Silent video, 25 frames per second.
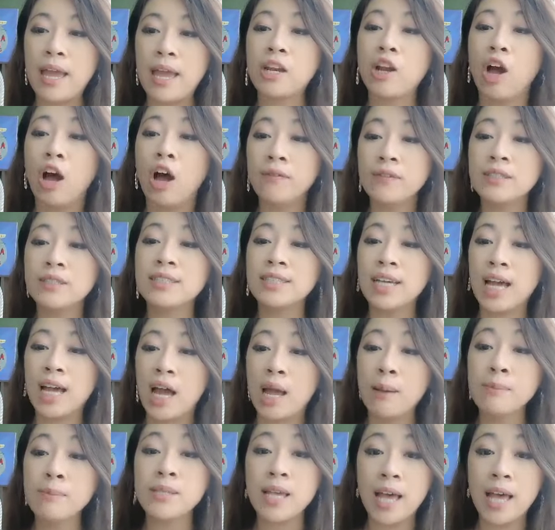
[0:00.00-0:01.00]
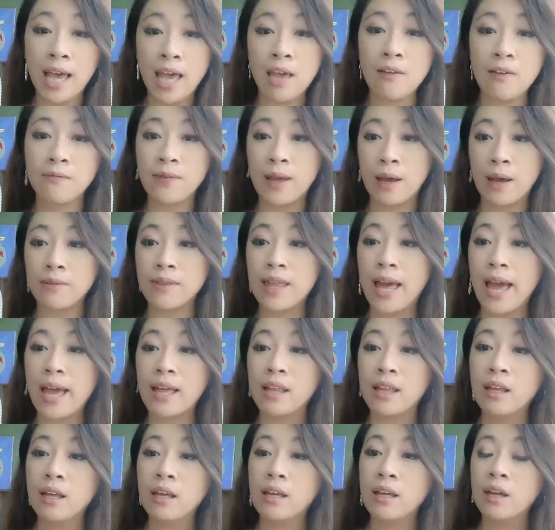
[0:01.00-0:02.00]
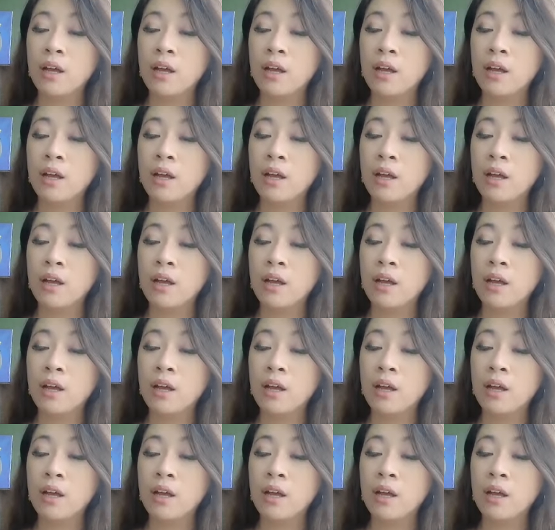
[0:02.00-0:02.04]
And oftentimes I have found that